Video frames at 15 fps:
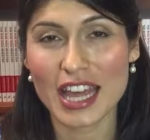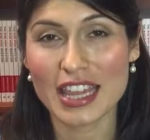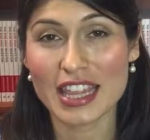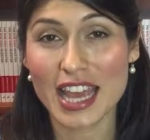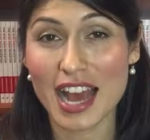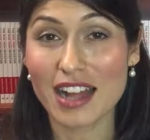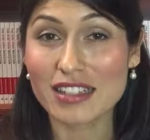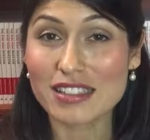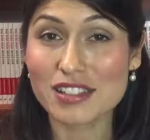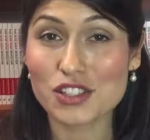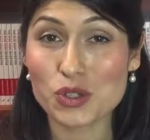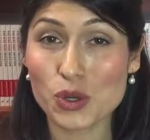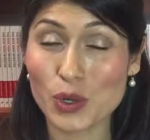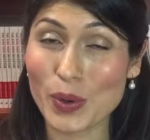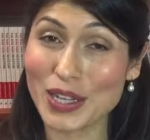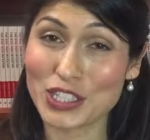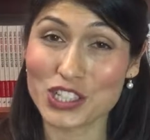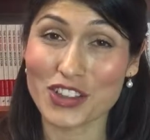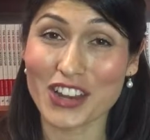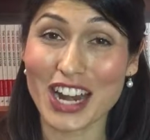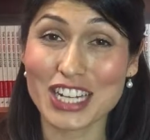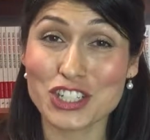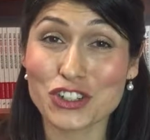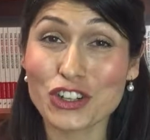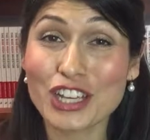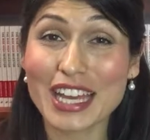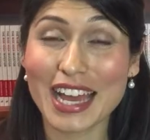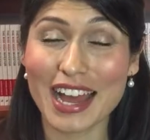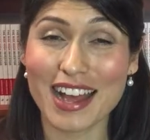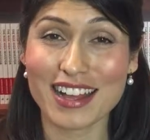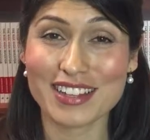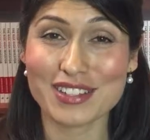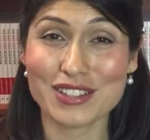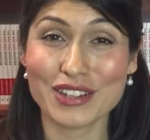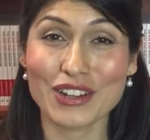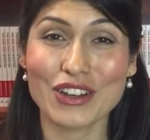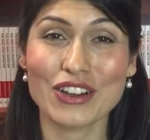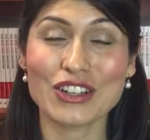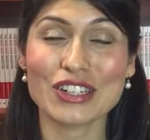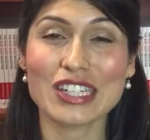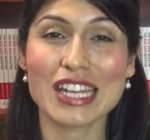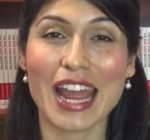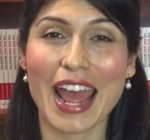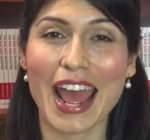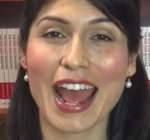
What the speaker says: the answer to a question that I do get asked a lot,